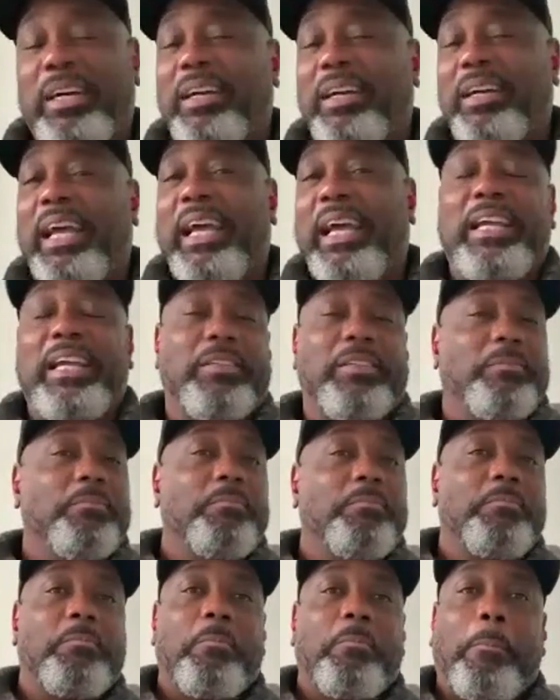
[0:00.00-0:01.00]
but hey,
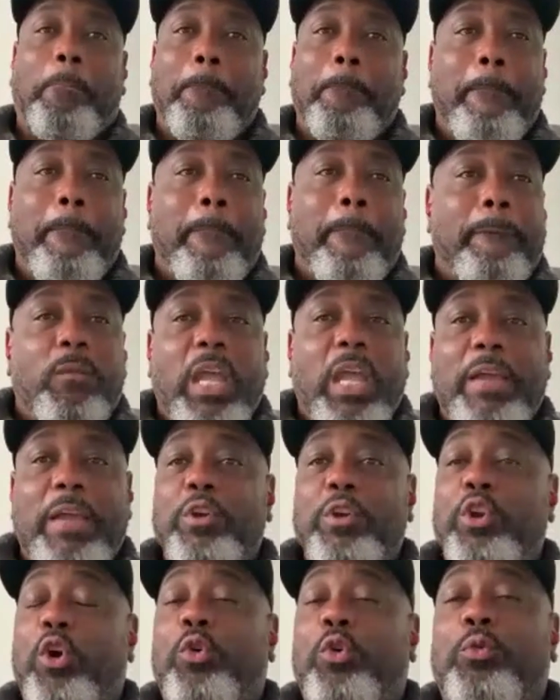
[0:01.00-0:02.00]
if
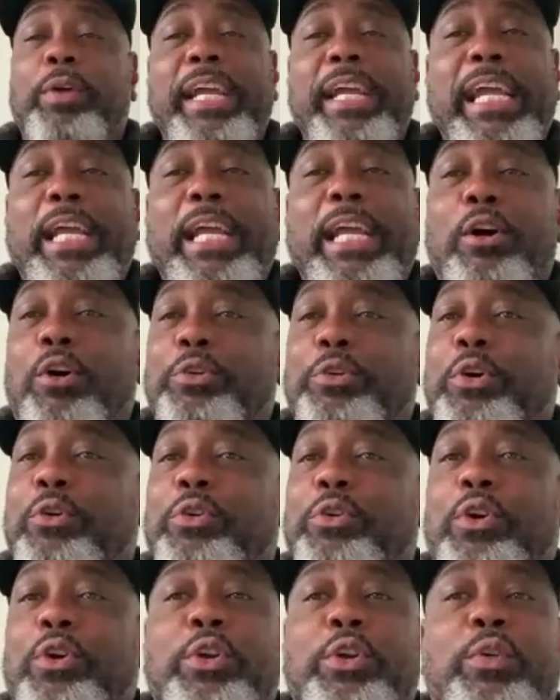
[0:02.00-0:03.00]
you don't read or
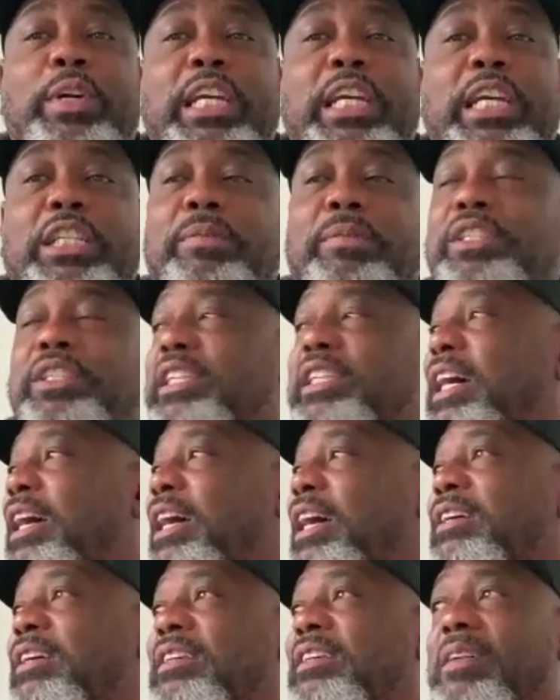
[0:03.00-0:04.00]
don't know your history,
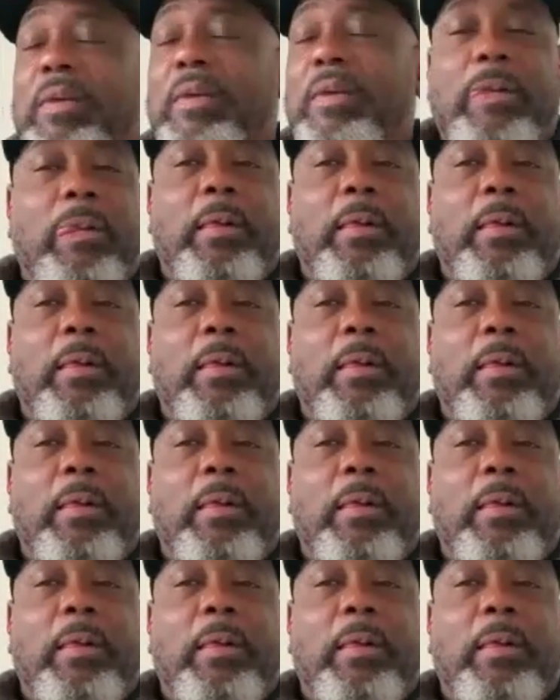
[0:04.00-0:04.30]
Giala,